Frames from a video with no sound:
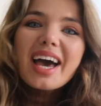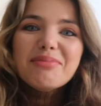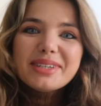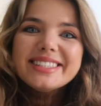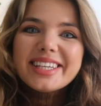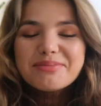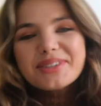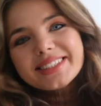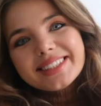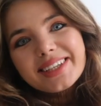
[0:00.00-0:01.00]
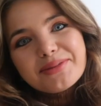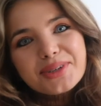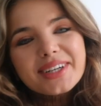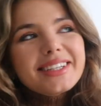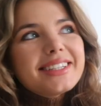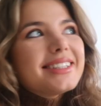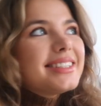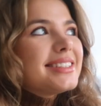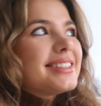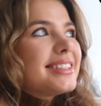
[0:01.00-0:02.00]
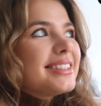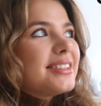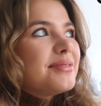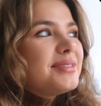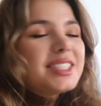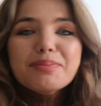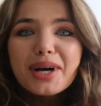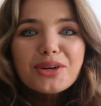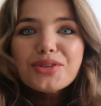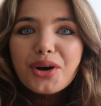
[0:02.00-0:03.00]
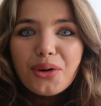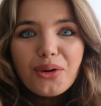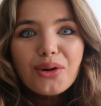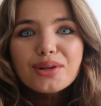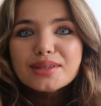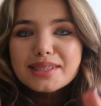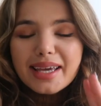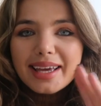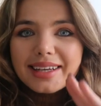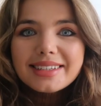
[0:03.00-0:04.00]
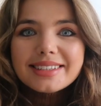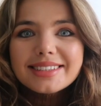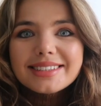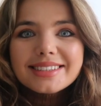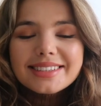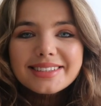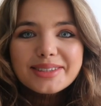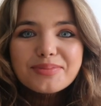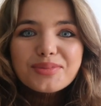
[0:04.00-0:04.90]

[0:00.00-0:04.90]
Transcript: Happy December. December is, um, despite all the colds and uh,